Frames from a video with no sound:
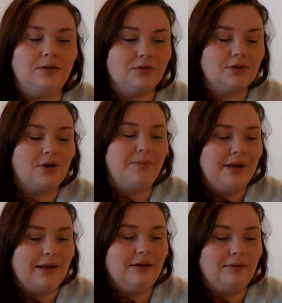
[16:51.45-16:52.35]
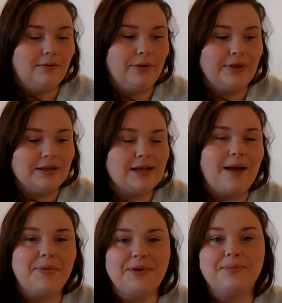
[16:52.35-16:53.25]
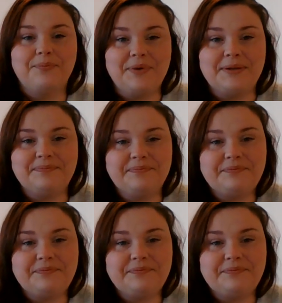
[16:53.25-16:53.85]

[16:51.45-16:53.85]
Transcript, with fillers: you know, to start making things happen, but